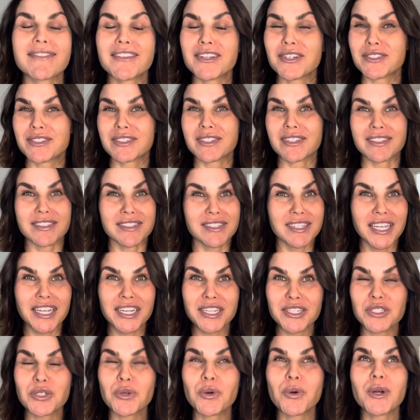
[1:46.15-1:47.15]
there's
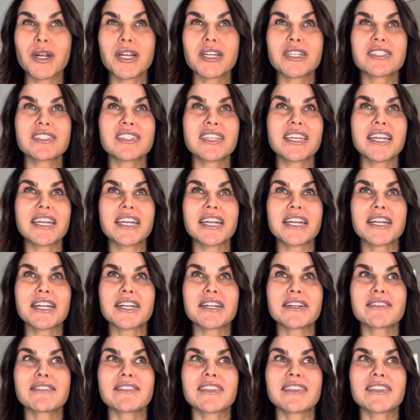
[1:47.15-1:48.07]
tennis courts there.